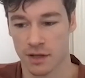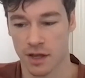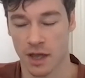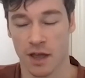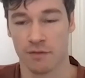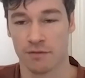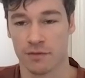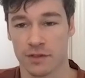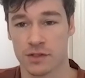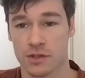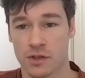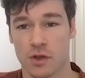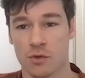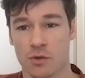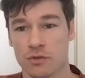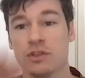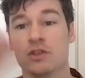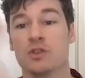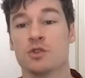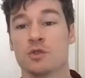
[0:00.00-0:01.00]
have its
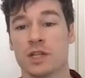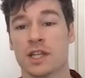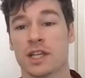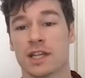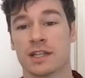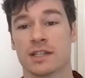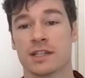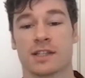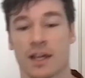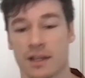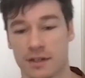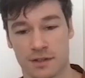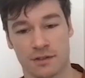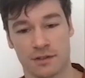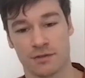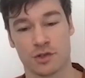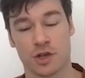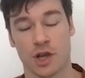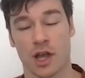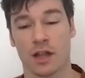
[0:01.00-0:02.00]
own unique set
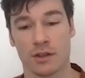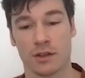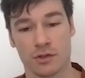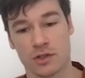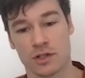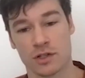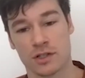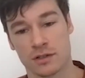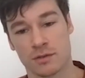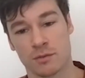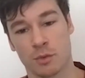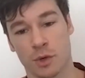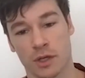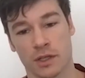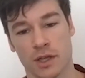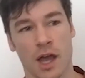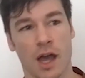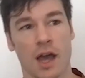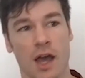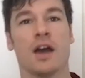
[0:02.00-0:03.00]
of challenges. But
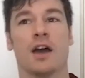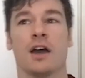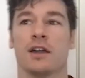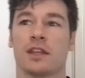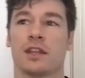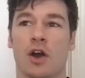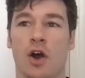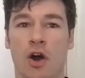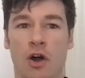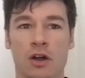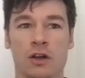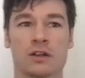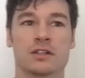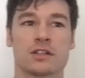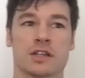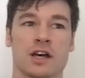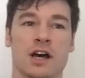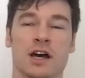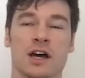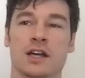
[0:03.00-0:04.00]
yeah, I think harder
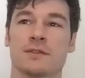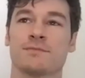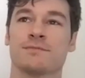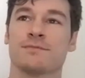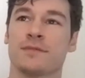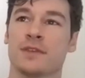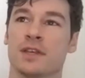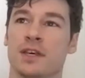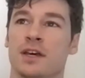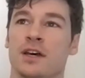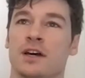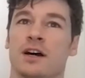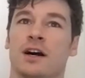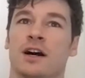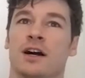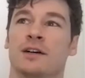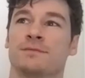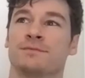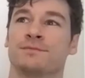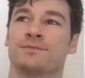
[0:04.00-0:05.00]
time,
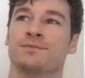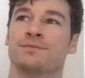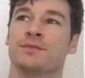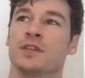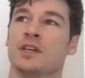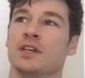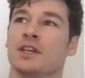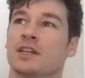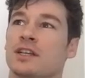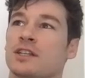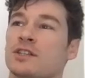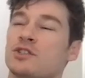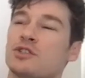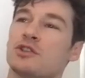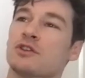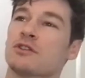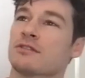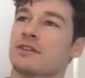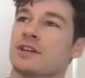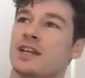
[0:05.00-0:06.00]
because you
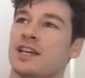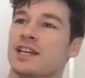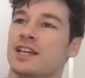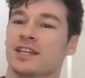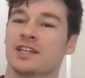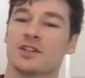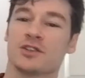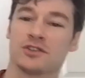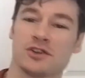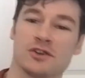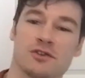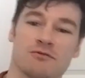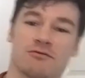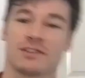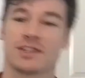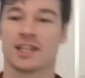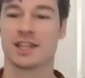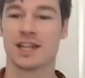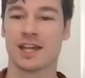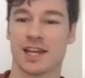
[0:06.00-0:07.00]
know you don't
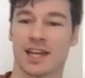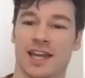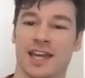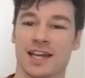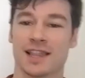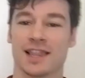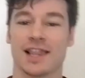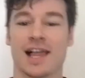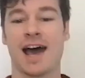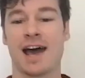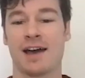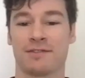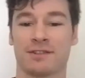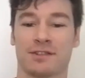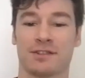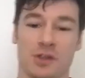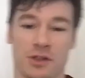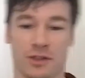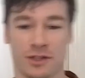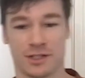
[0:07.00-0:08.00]
really, like, get
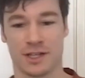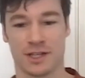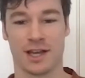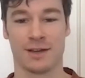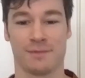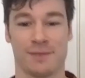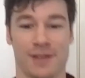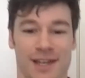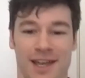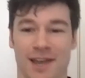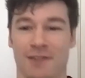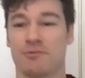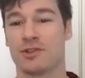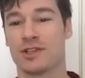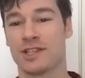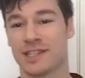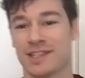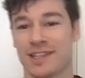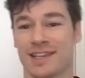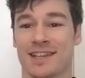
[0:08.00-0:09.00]
laughs all the time. Like, every
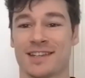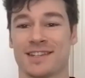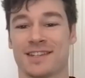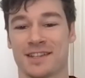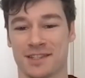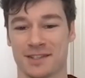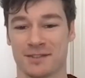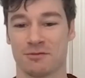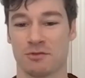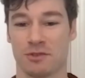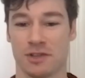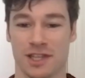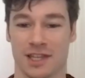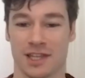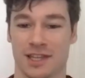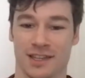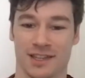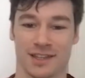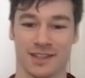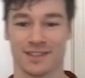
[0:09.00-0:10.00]
scene doesn't
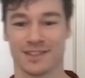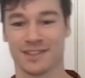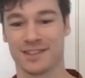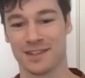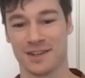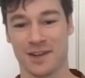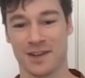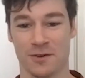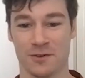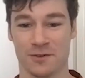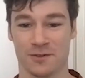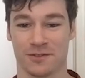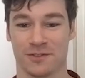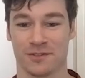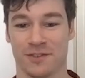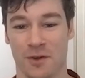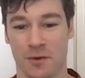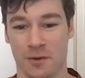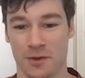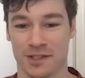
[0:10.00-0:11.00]
really, you know,
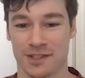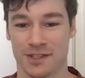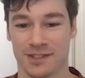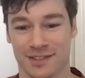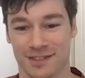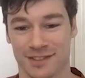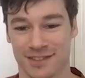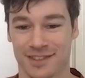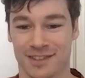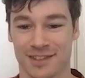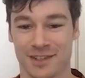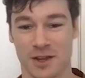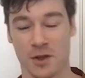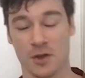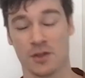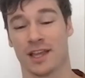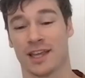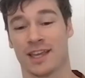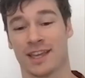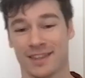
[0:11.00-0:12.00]
always, you know,
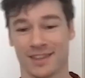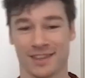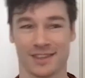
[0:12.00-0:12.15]
like